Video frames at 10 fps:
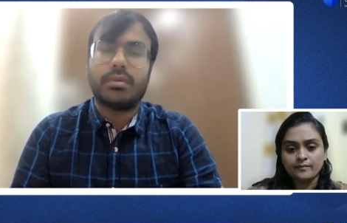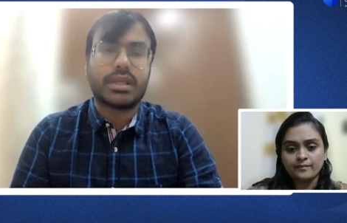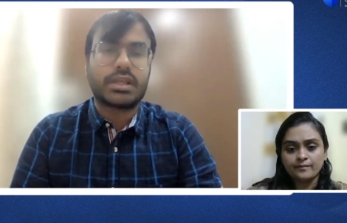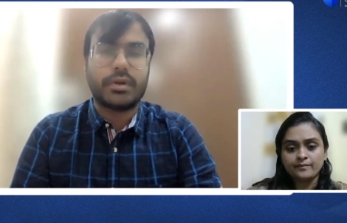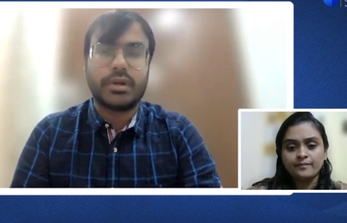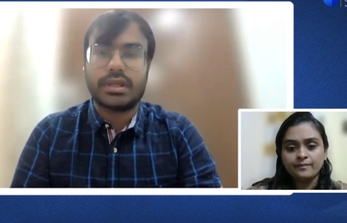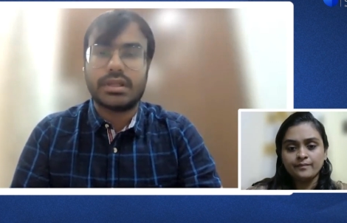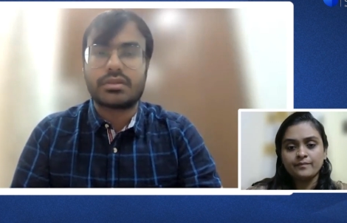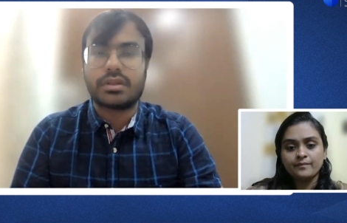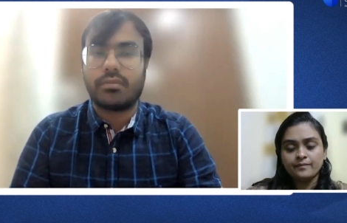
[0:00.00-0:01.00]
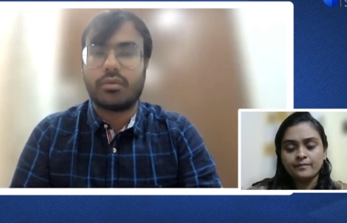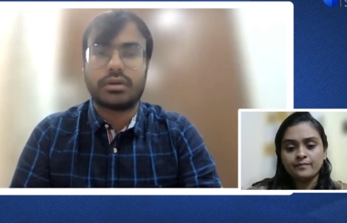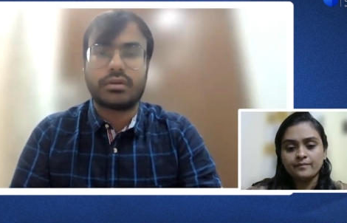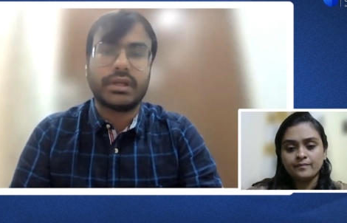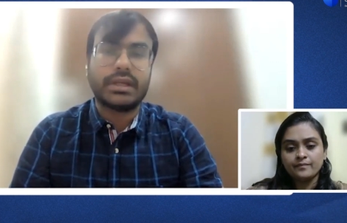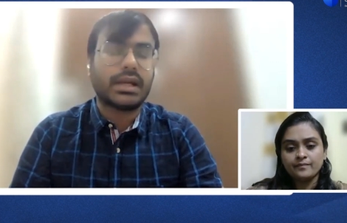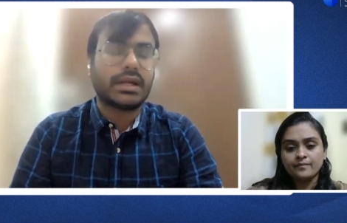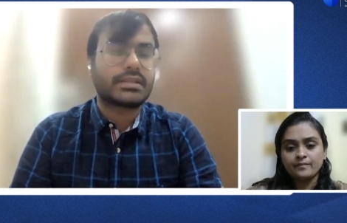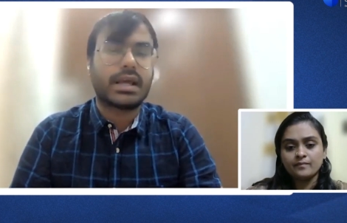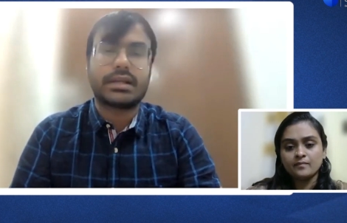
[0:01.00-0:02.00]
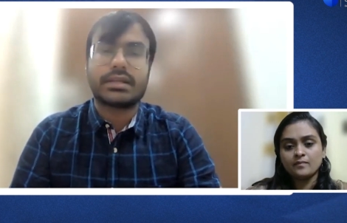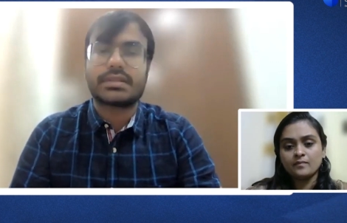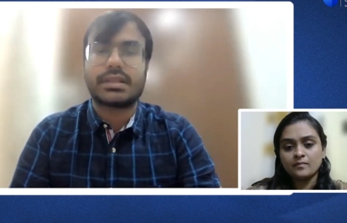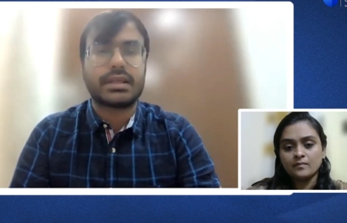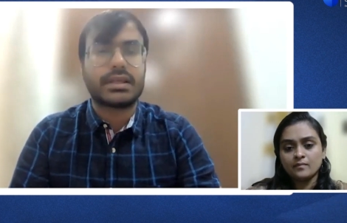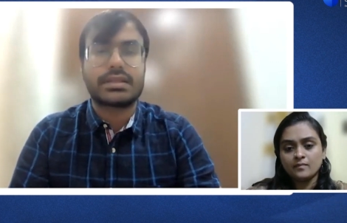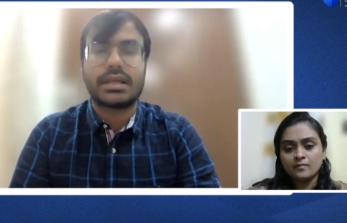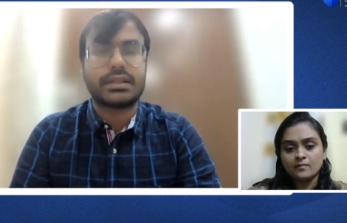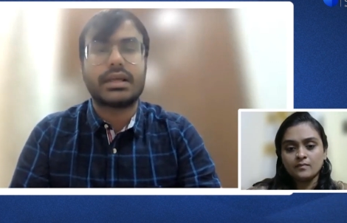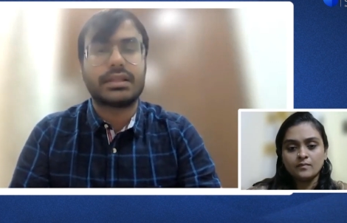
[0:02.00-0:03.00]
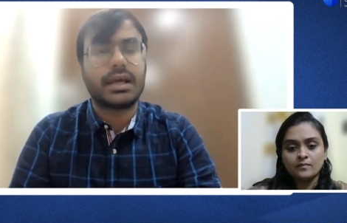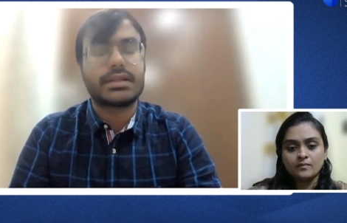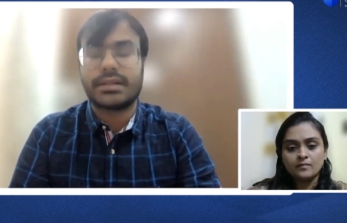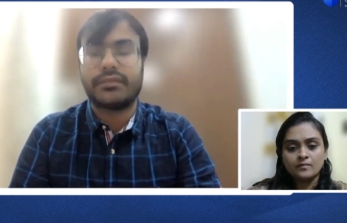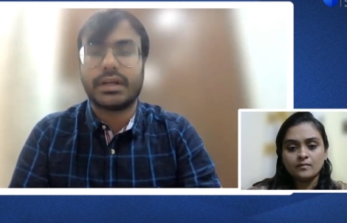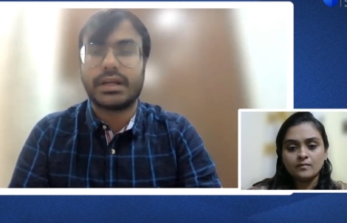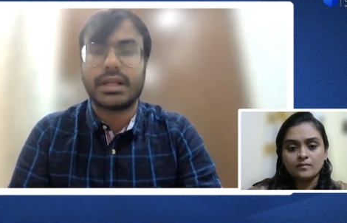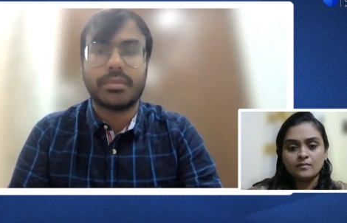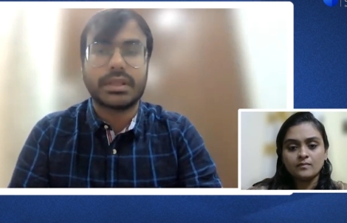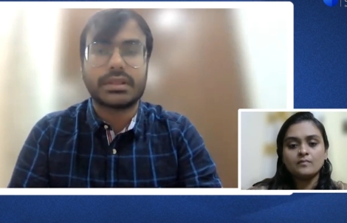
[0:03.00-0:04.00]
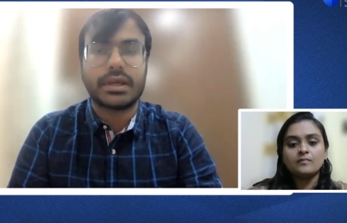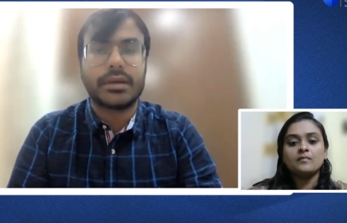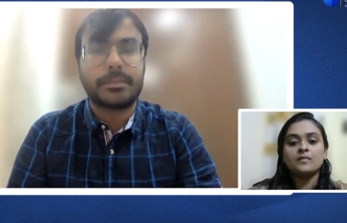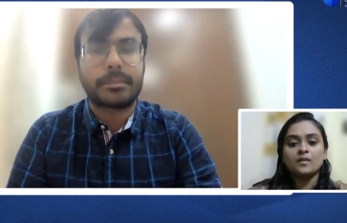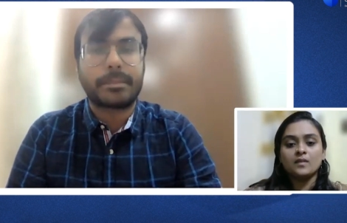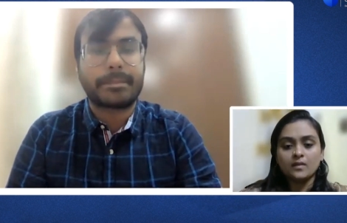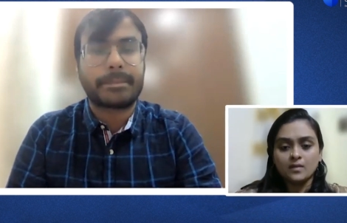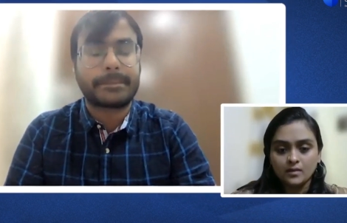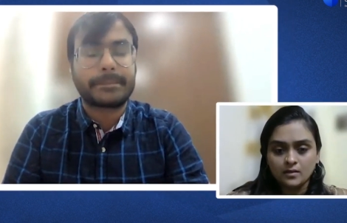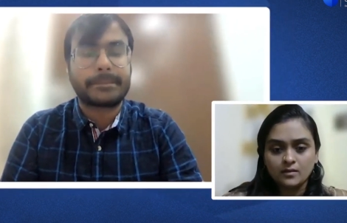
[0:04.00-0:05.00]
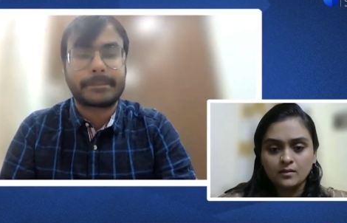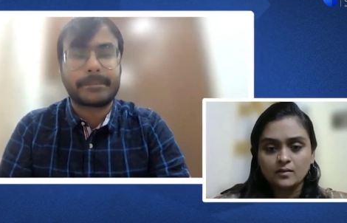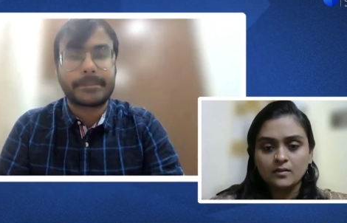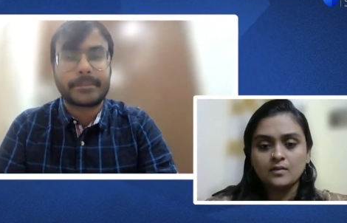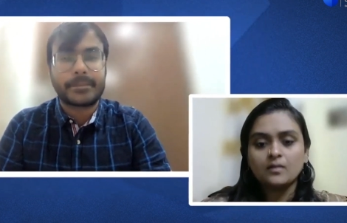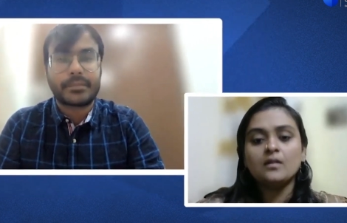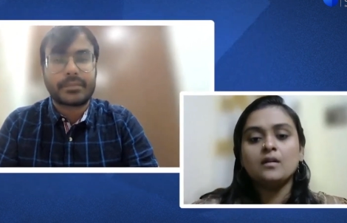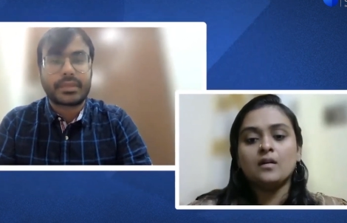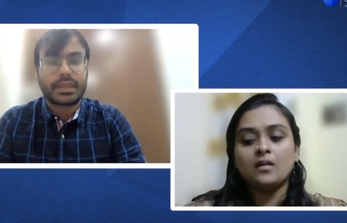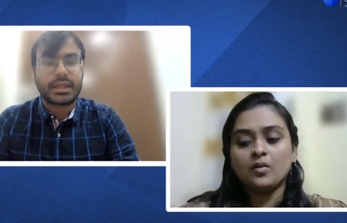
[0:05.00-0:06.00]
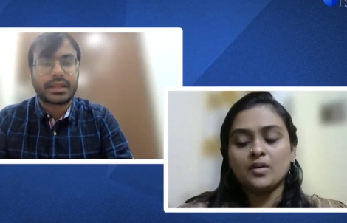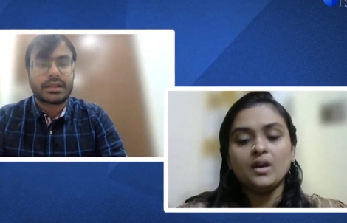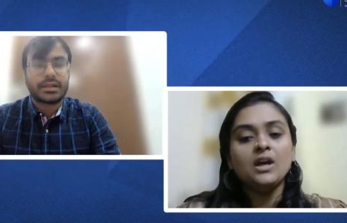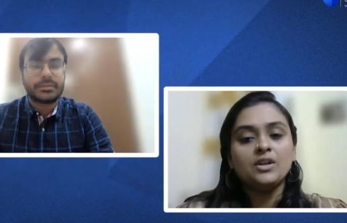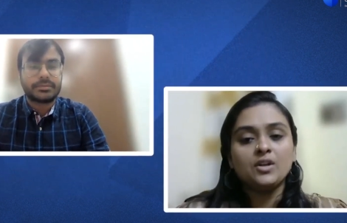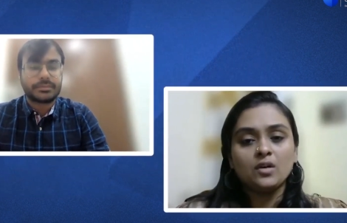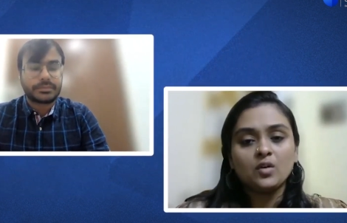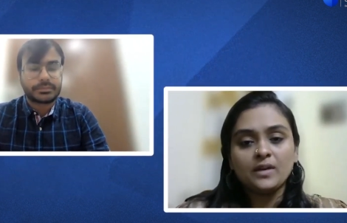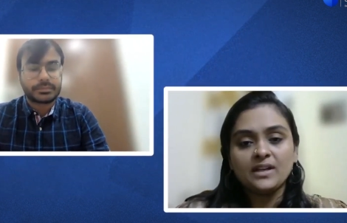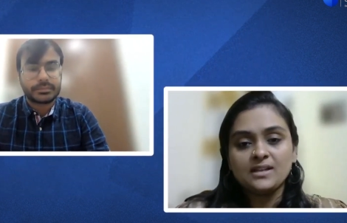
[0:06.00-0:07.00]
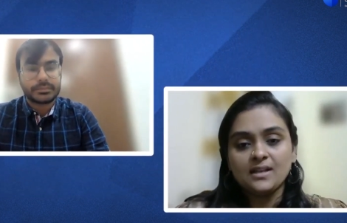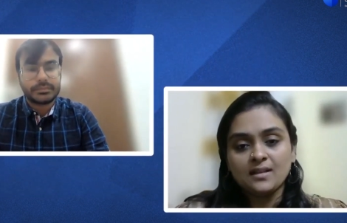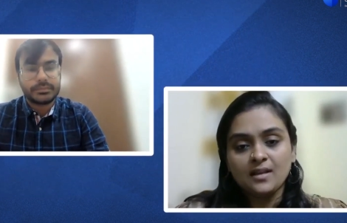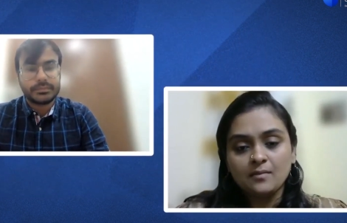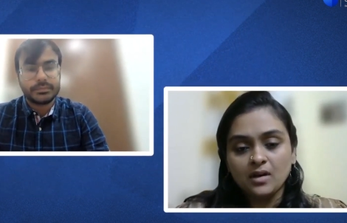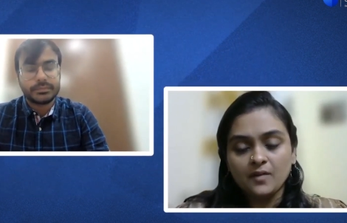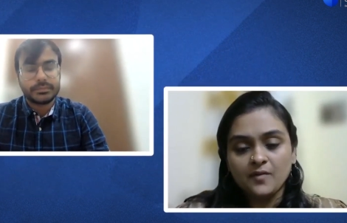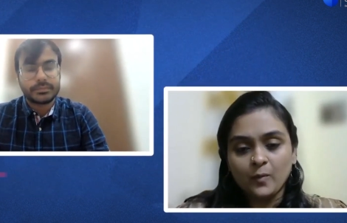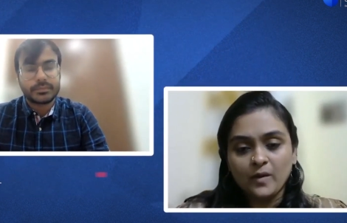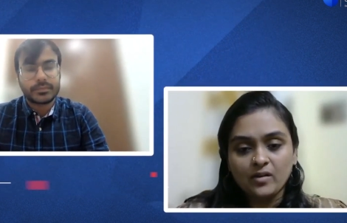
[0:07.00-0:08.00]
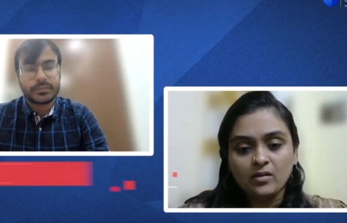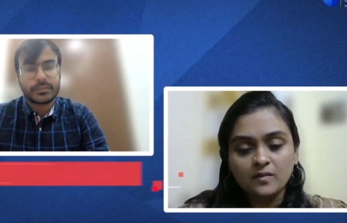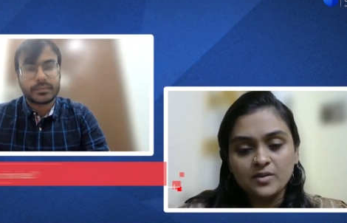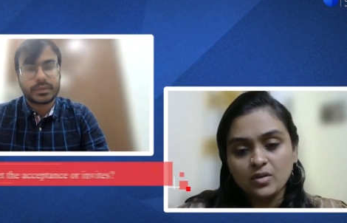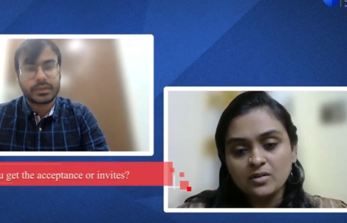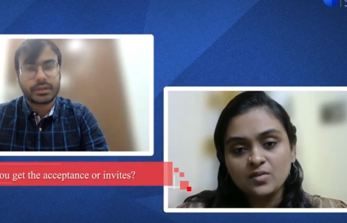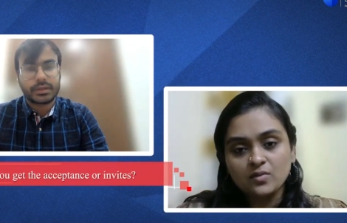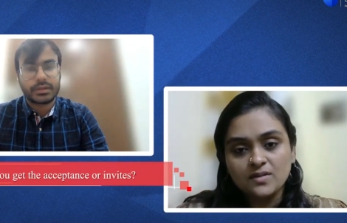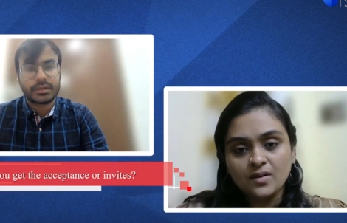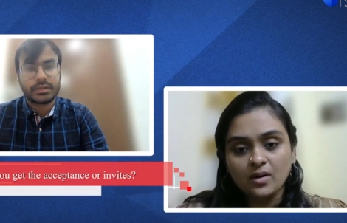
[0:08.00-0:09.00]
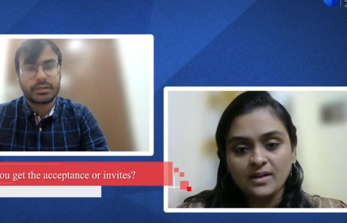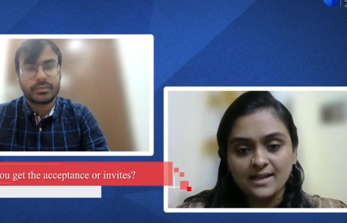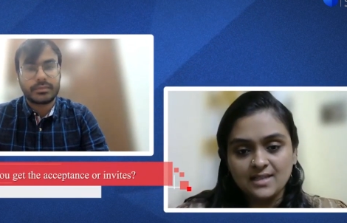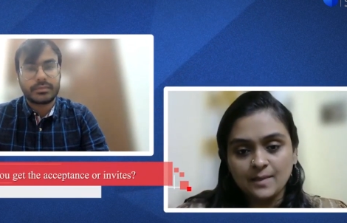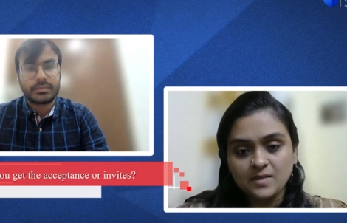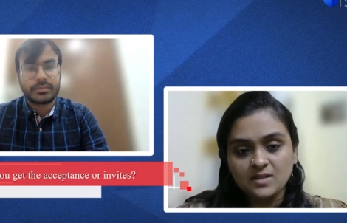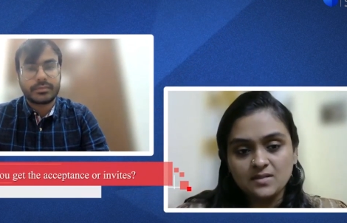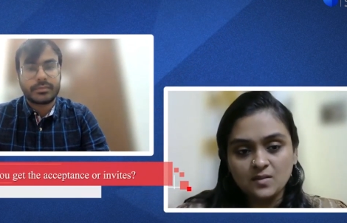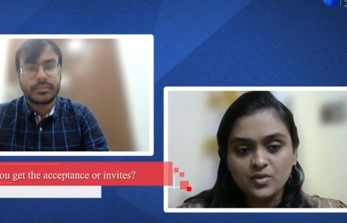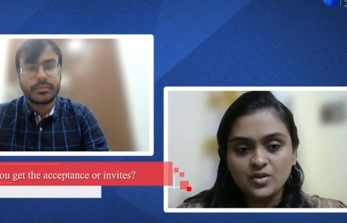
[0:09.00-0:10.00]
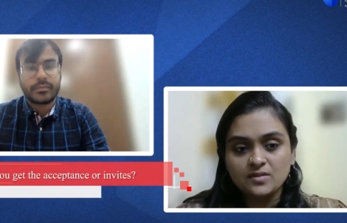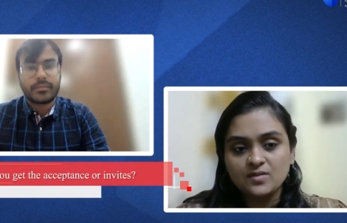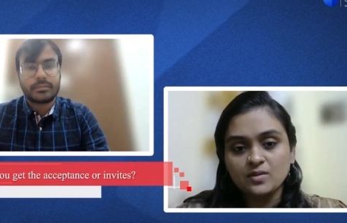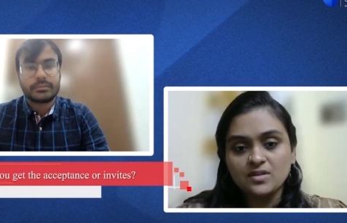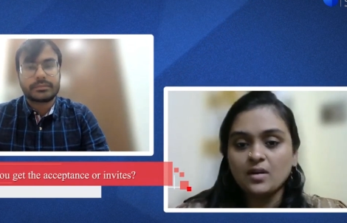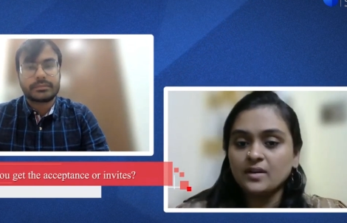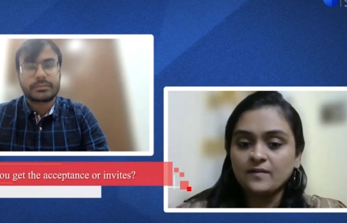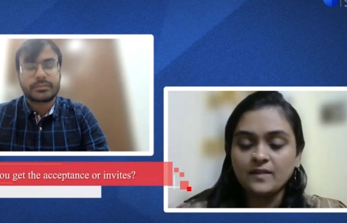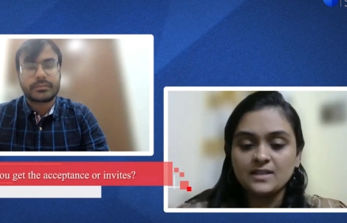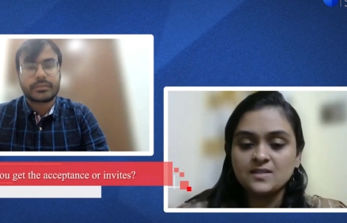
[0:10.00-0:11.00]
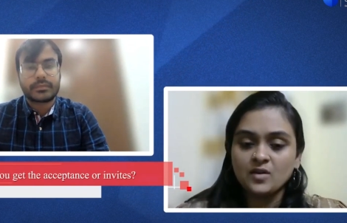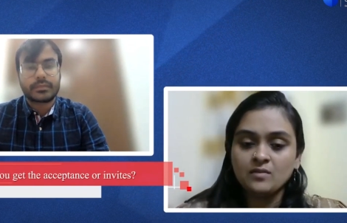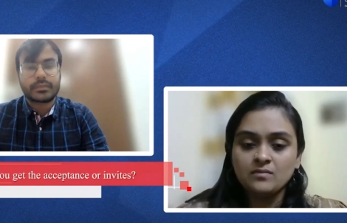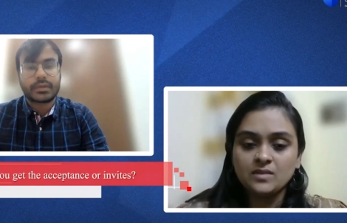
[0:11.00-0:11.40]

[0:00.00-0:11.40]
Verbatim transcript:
Speaker 1: people with experience or they want green card status and things like that. That is definitely a myth. Yeah.
Speaker 2: Okay. Do you want to quickly tell them uh, from where all which all schools you got acceptance and which all schools you got invites from